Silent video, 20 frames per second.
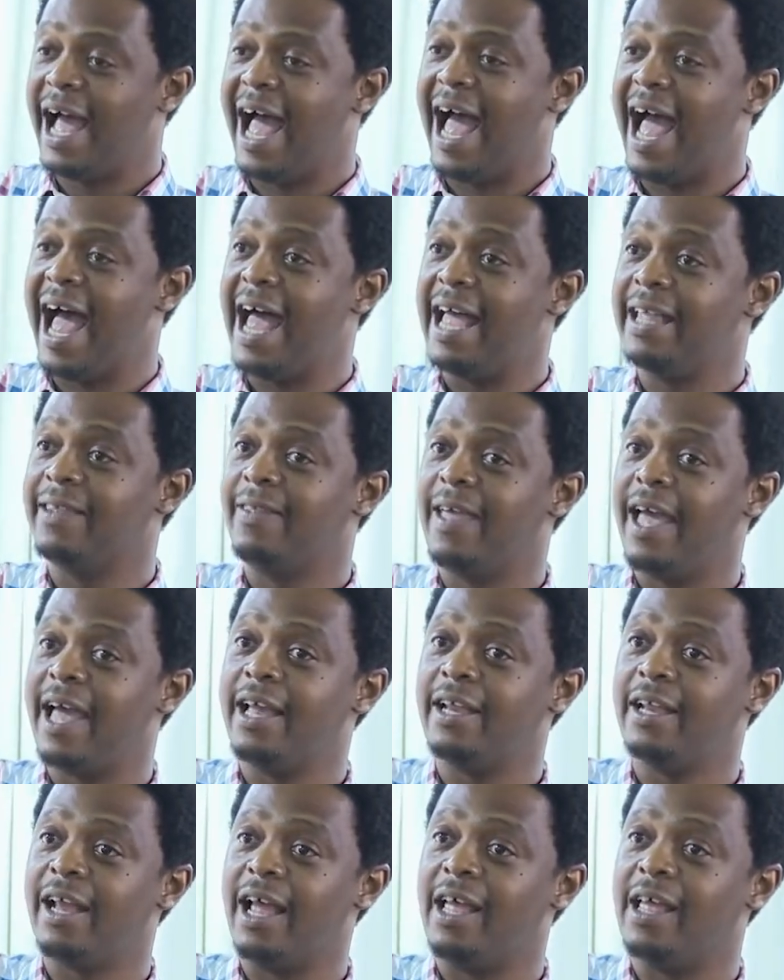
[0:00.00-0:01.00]
And
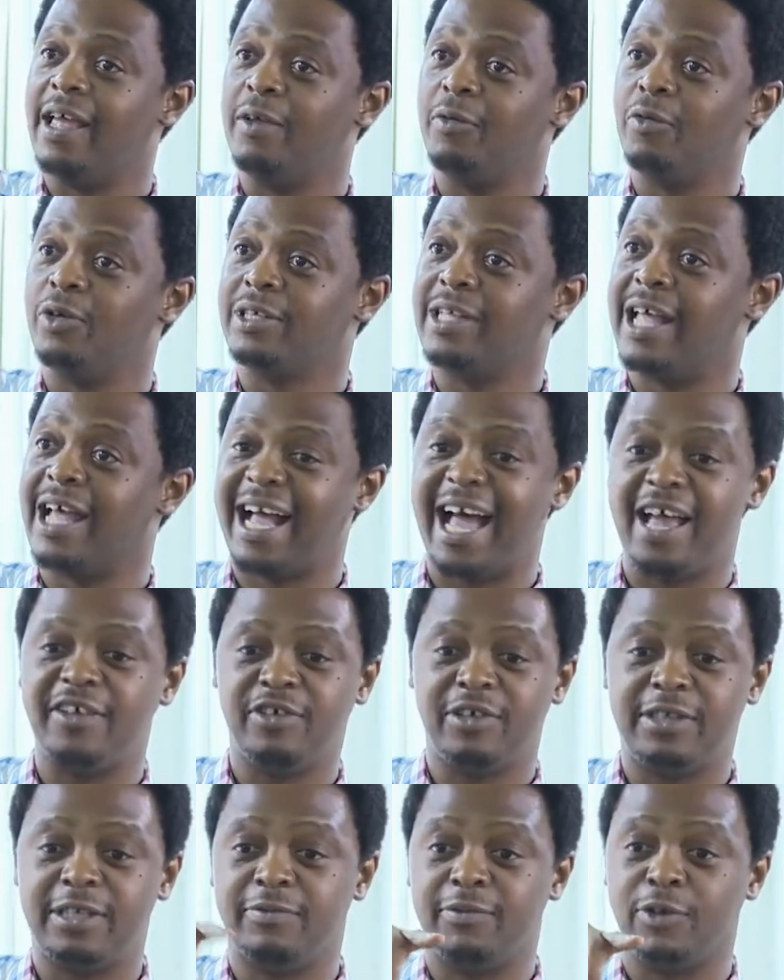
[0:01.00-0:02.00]
then it was like
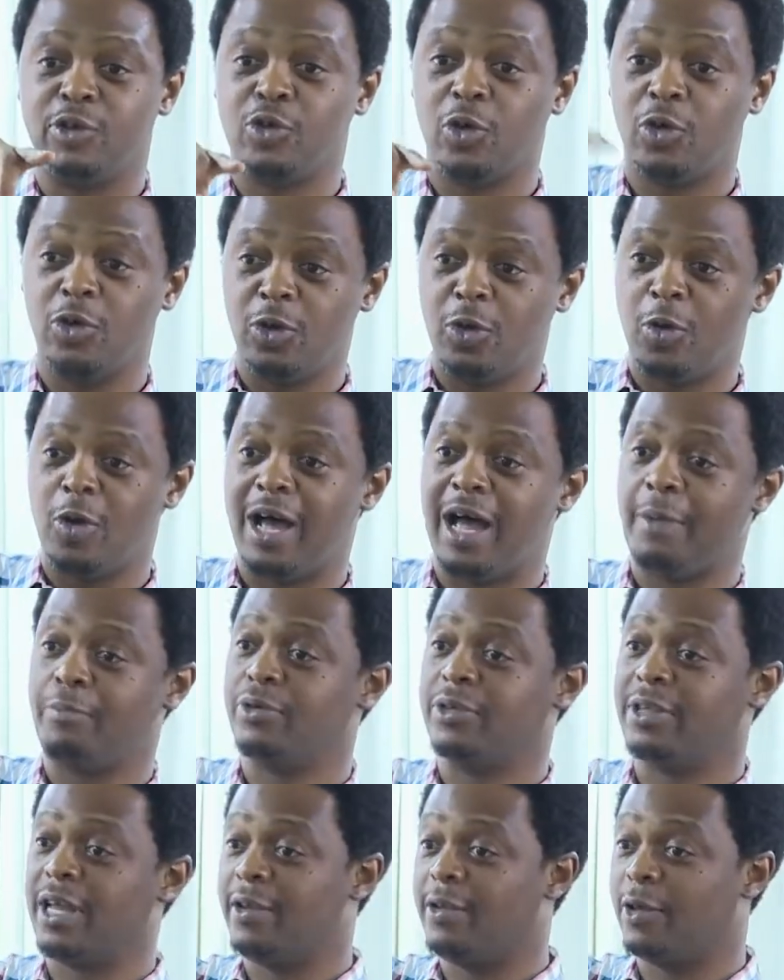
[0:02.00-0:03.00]
IGTV. So you know what
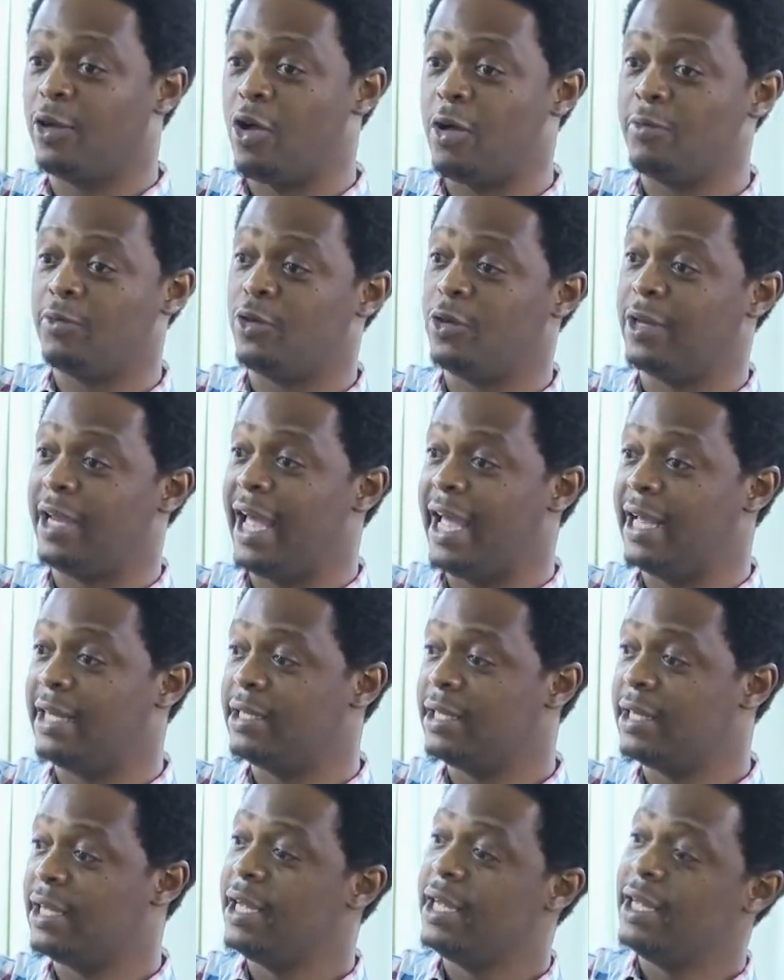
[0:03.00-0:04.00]
happens? Like it comes to the end,
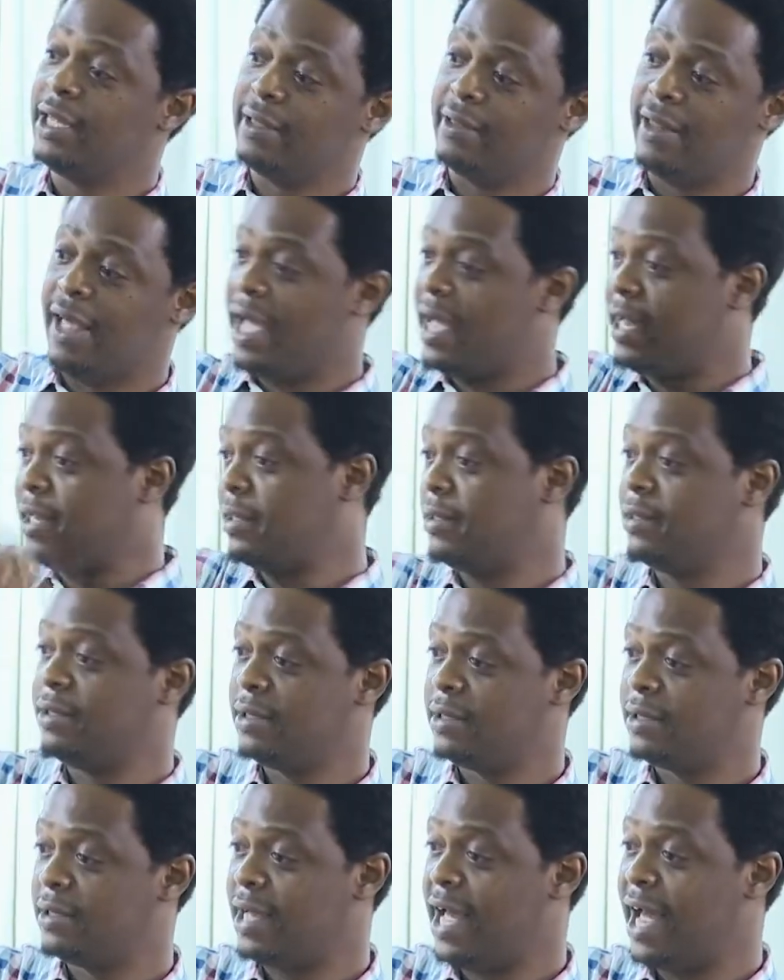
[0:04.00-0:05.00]
then
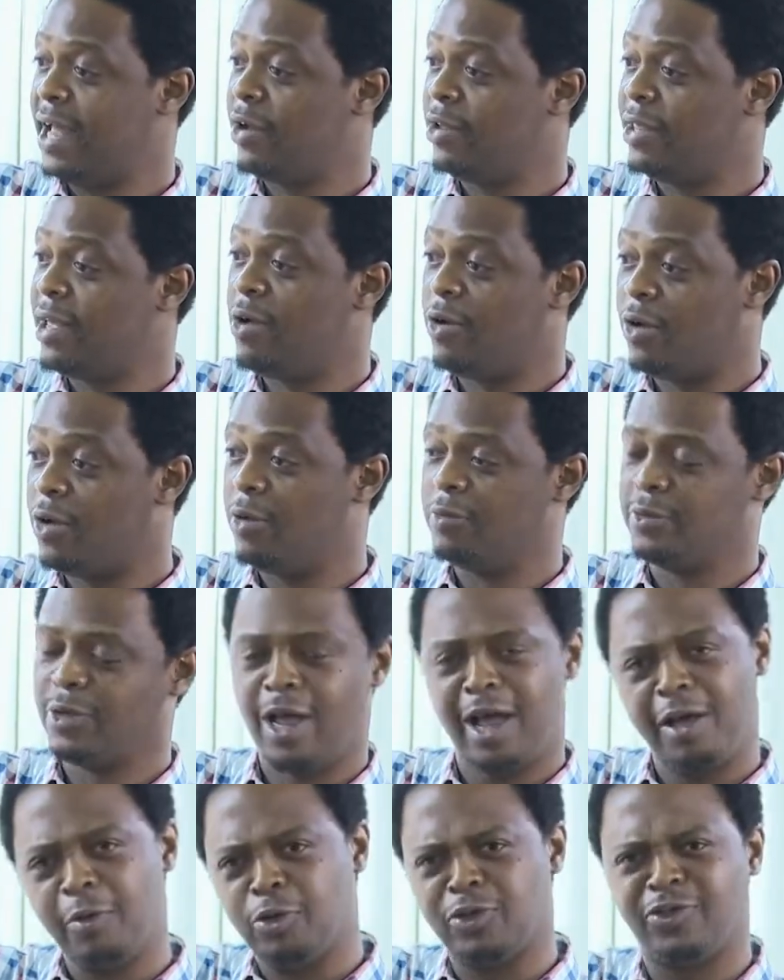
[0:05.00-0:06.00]
another one comes. So
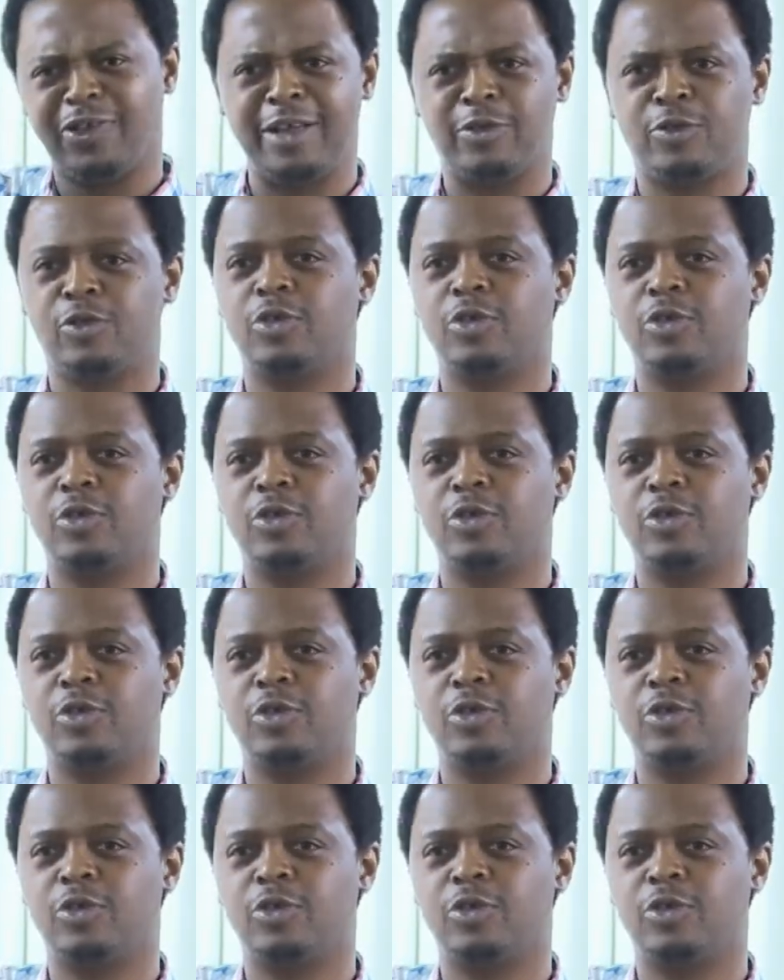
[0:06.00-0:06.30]
I was trying to